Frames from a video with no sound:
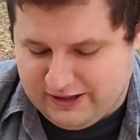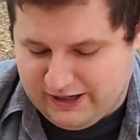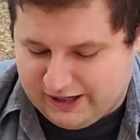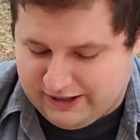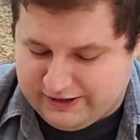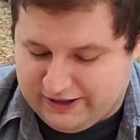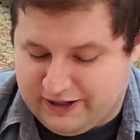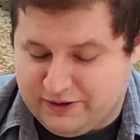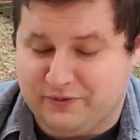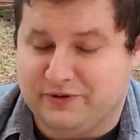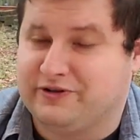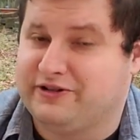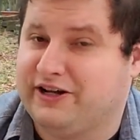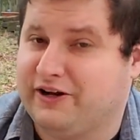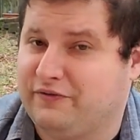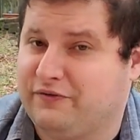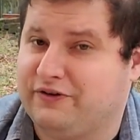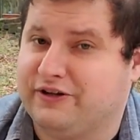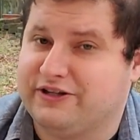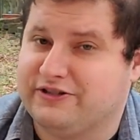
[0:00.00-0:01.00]
And that one
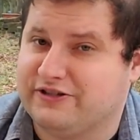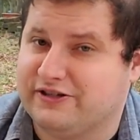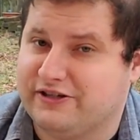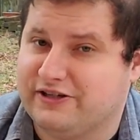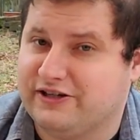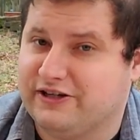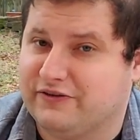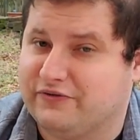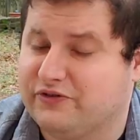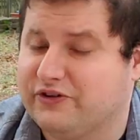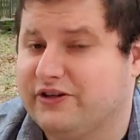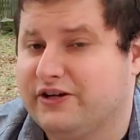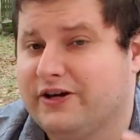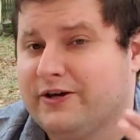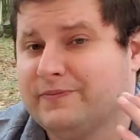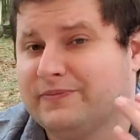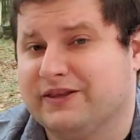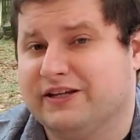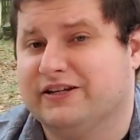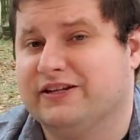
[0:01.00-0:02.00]
definitely is a gift.
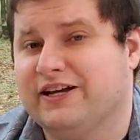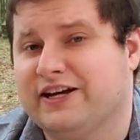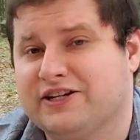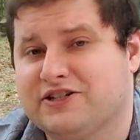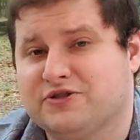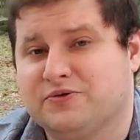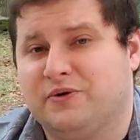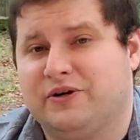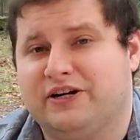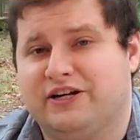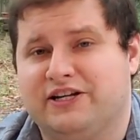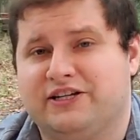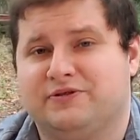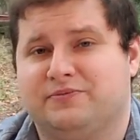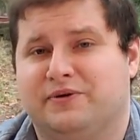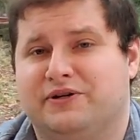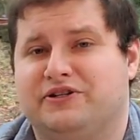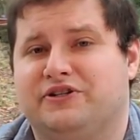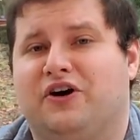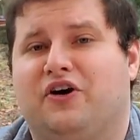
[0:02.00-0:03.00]
The next one is
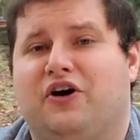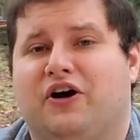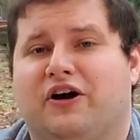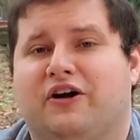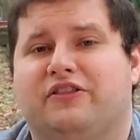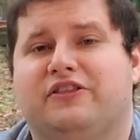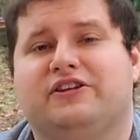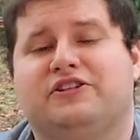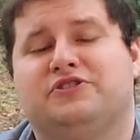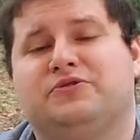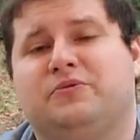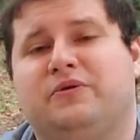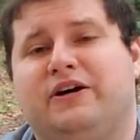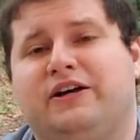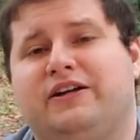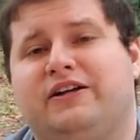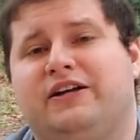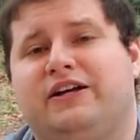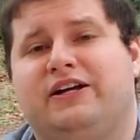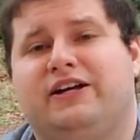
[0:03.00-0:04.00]
Madar. This
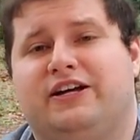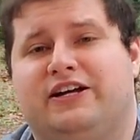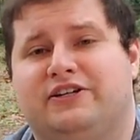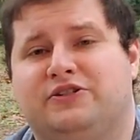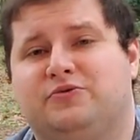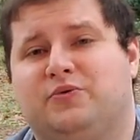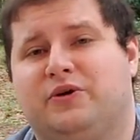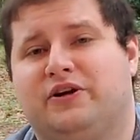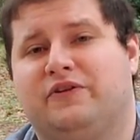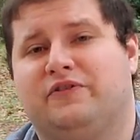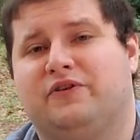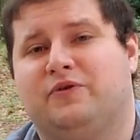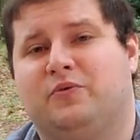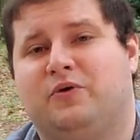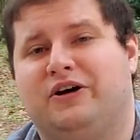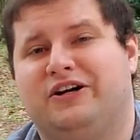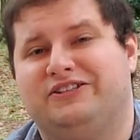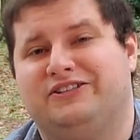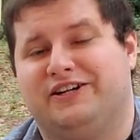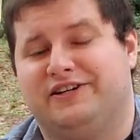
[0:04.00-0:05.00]
one is one of the
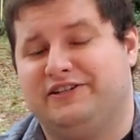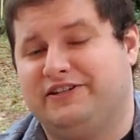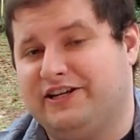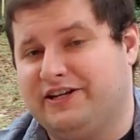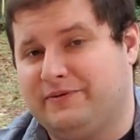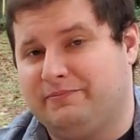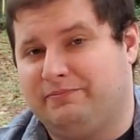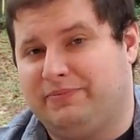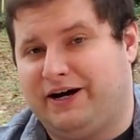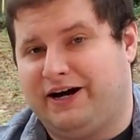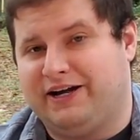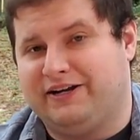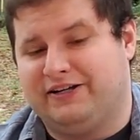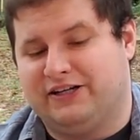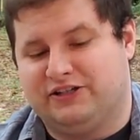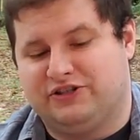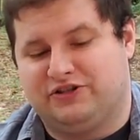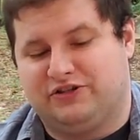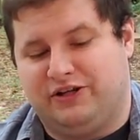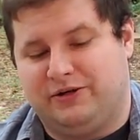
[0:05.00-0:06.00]
ones I didn't buy
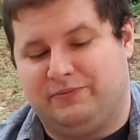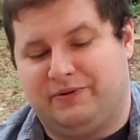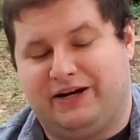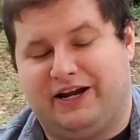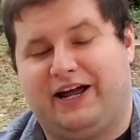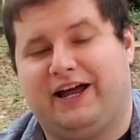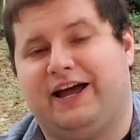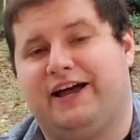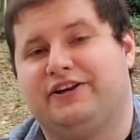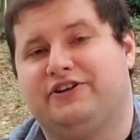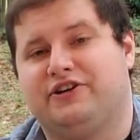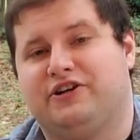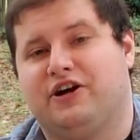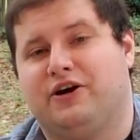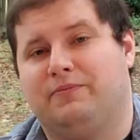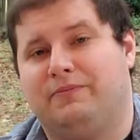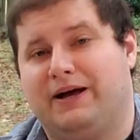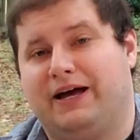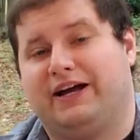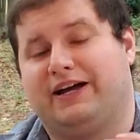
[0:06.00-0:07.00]
initially, but I had to
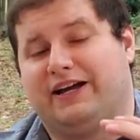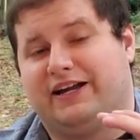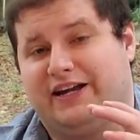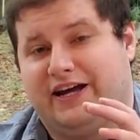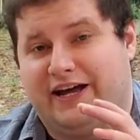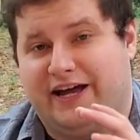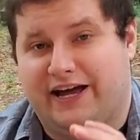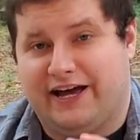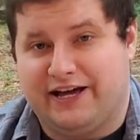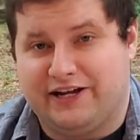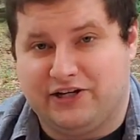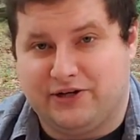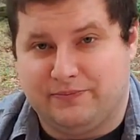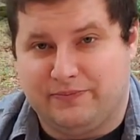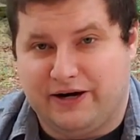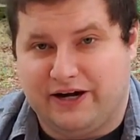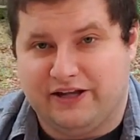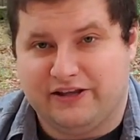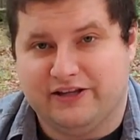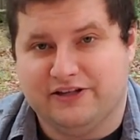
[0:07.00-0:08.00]
go back and I had to
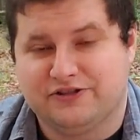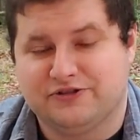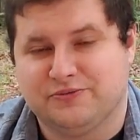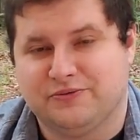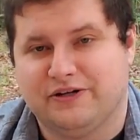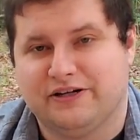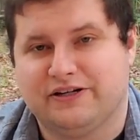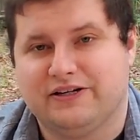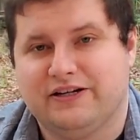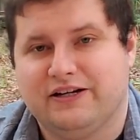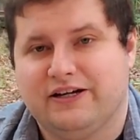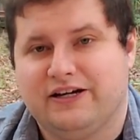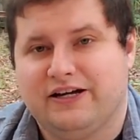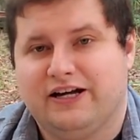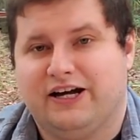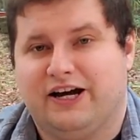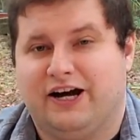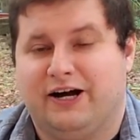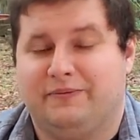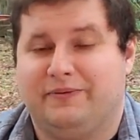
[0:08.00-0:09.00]
buy this one.
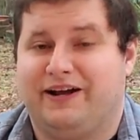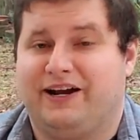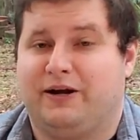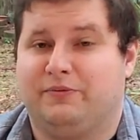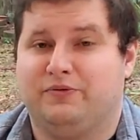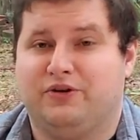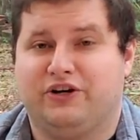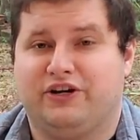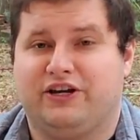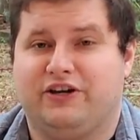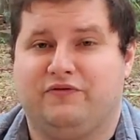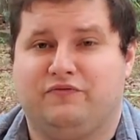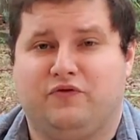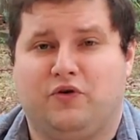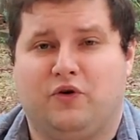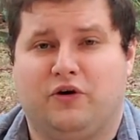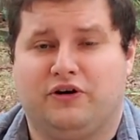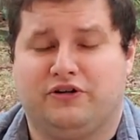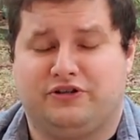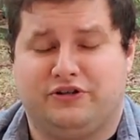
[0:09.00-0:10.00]
Um, and I'm looking
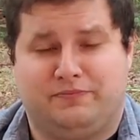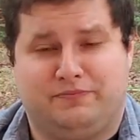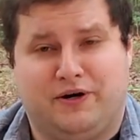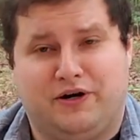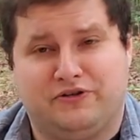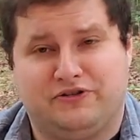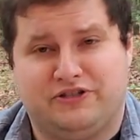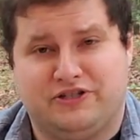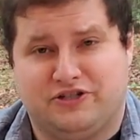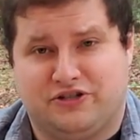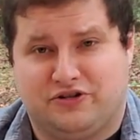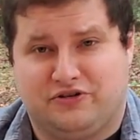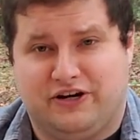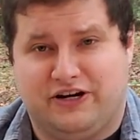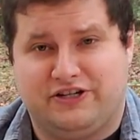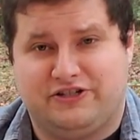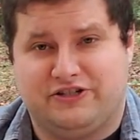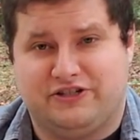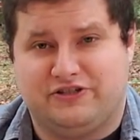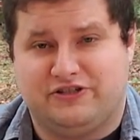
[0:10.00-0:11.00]
forward to Poesie's
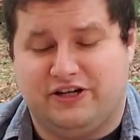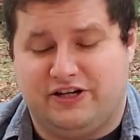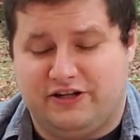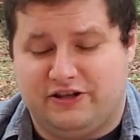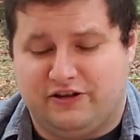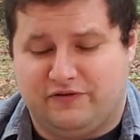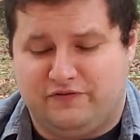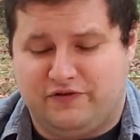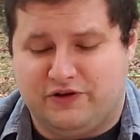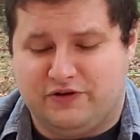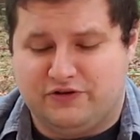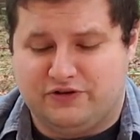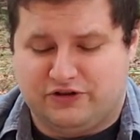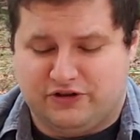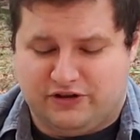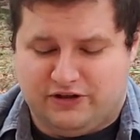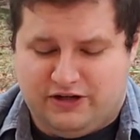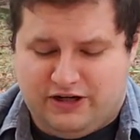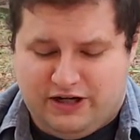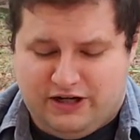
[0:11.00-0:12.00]
creations in the
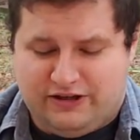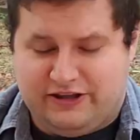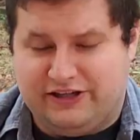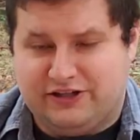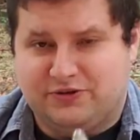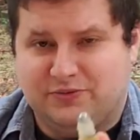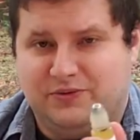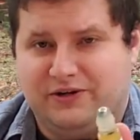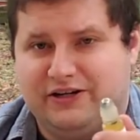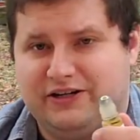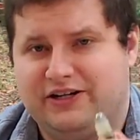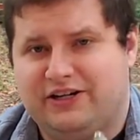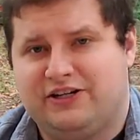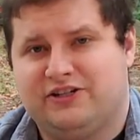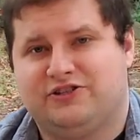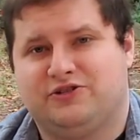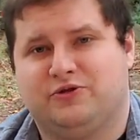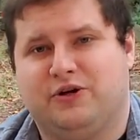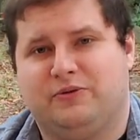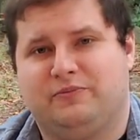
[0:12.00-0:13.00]
future. This one
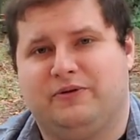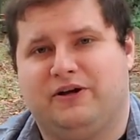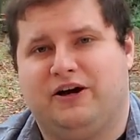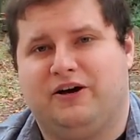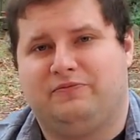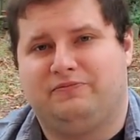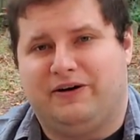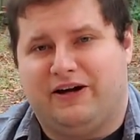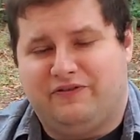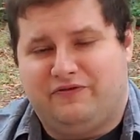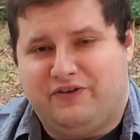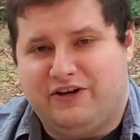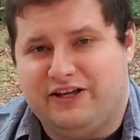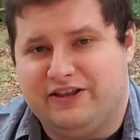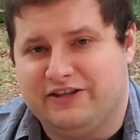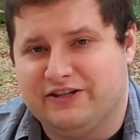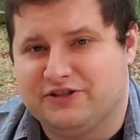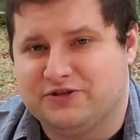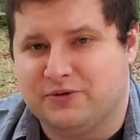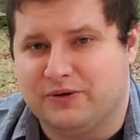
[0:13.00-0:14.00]
swept me off my
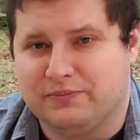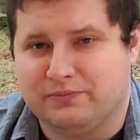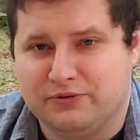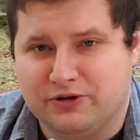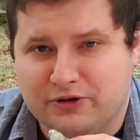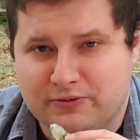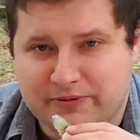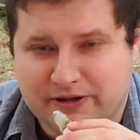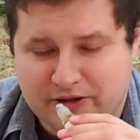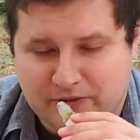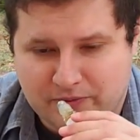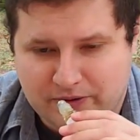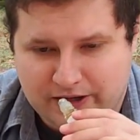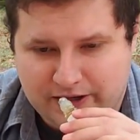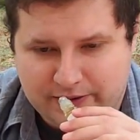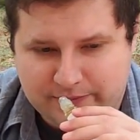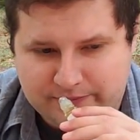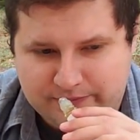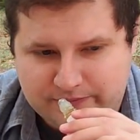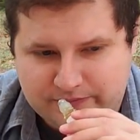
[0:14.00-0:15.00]
feet. This one blew me
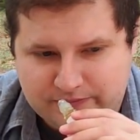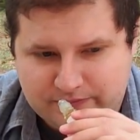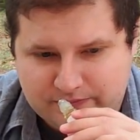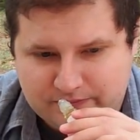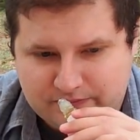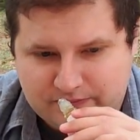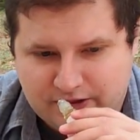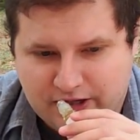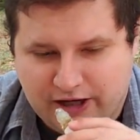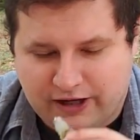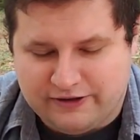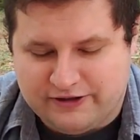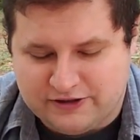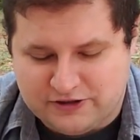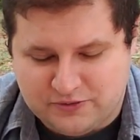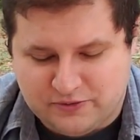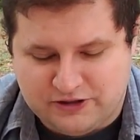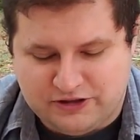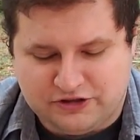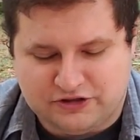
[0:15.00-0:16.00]
away. Uh,
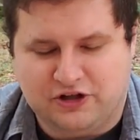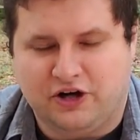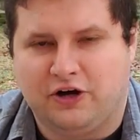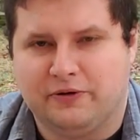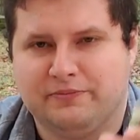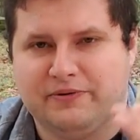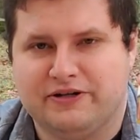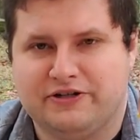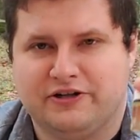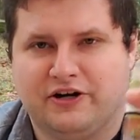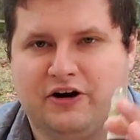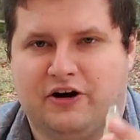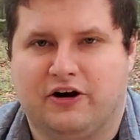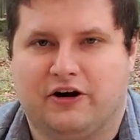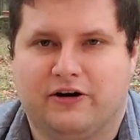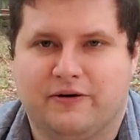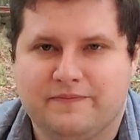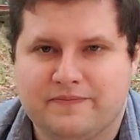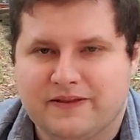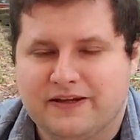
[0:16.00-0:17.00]
this one is called
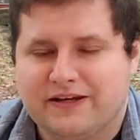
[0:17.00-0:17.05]
Madar.